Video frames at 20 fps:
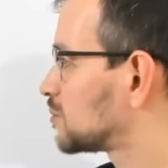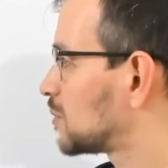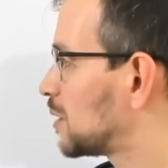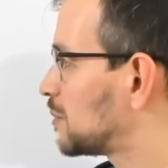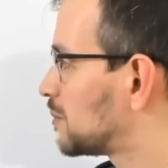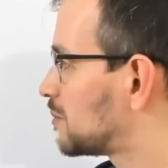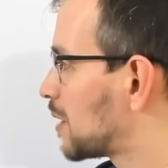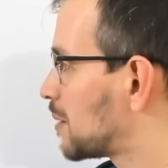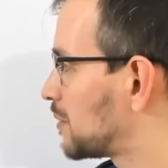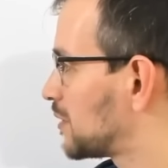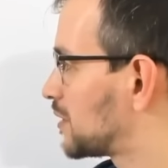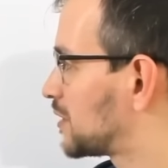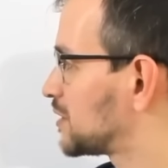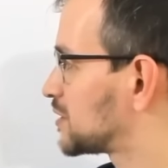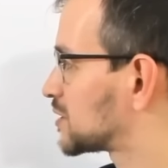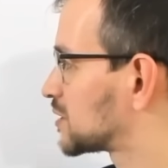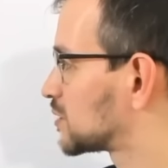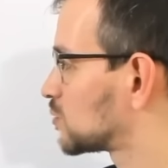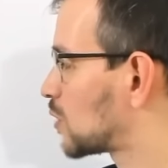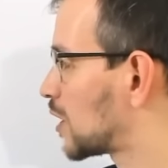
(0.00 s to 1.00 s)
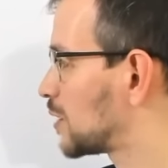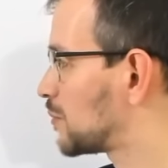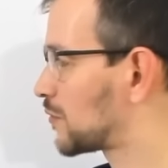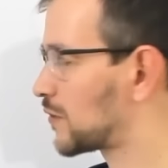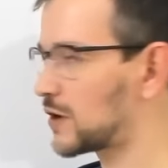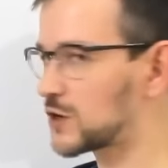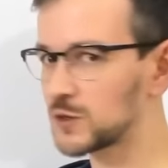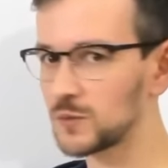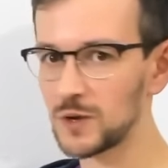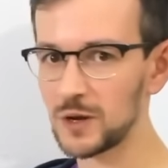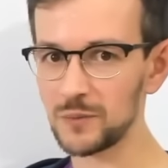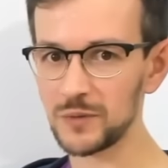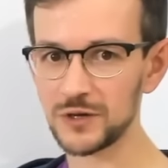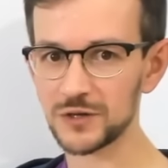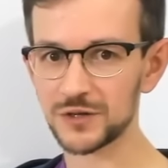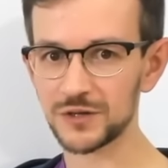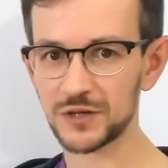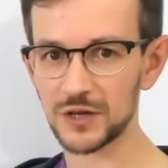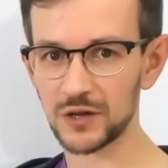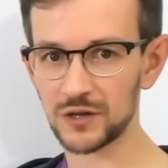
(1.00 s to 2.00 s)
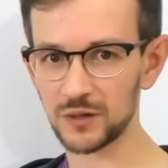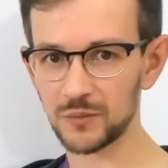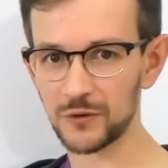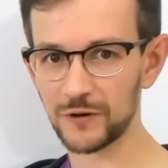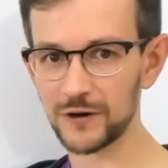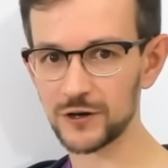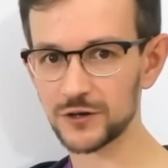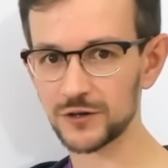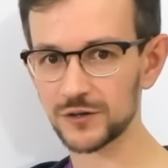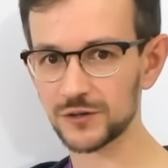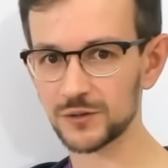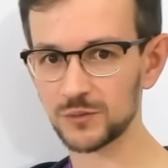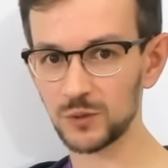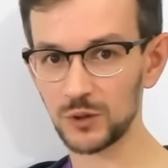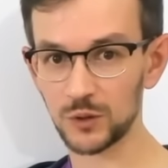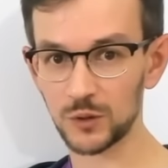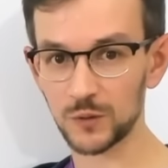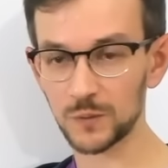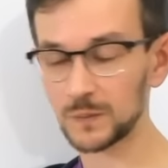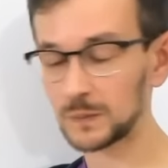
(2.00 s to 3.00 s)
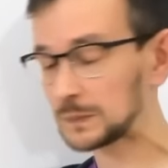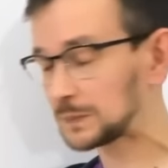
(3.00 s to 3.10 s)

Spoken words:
Maybe this one operation, maybe it's 10 operations, maybe not.